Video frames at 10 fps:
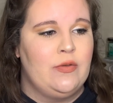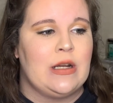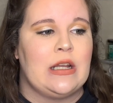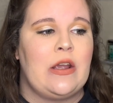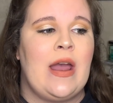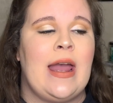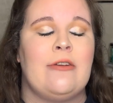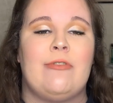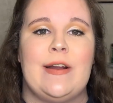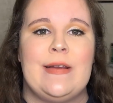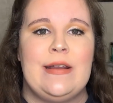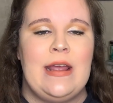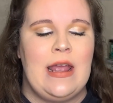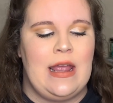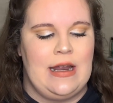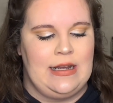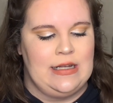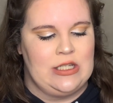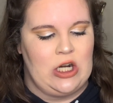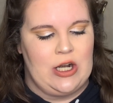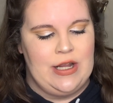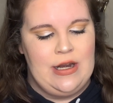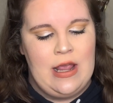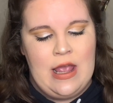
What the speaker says: we're gonna go ahead right in and get started.